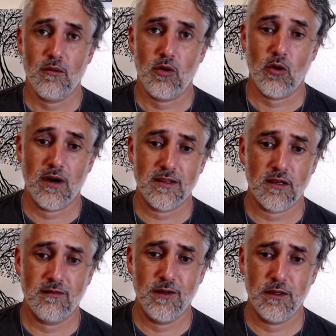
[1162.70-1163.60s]
or I
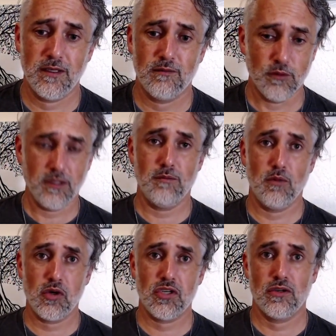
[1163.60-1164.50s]
start feeling really
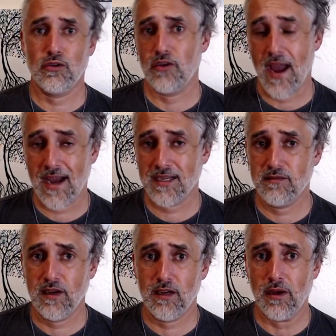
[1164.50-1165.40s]
emotional or
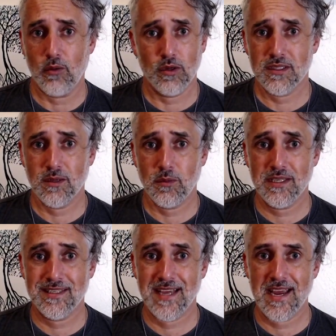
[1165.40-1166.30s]
activated by what someone
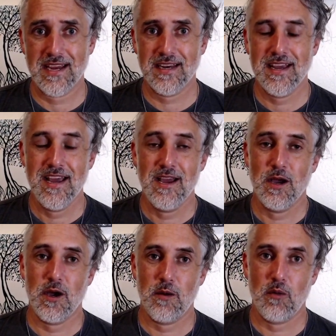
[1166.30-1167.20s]
is saying,
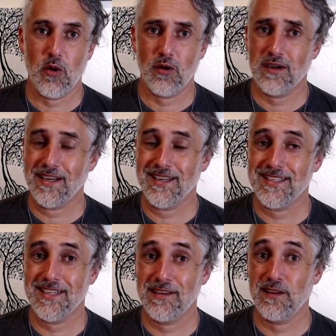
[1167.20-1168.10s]
or I
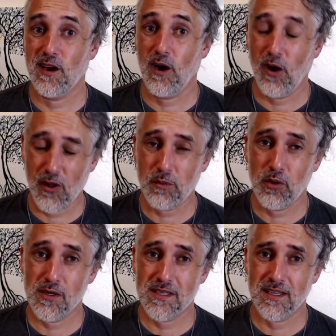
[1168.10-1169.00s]
see the other
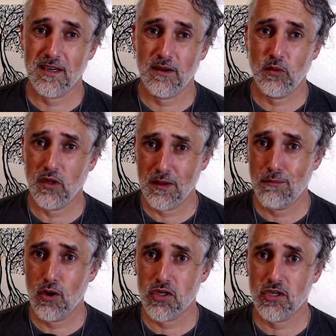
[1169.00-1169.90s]
person getting really
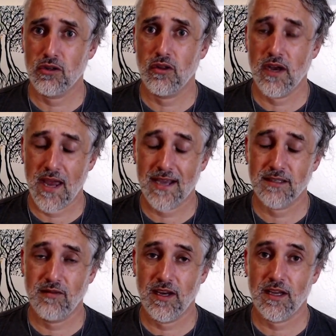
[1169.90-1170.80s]
emotional and
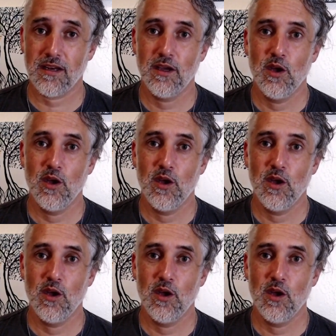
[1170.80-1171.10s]
activated,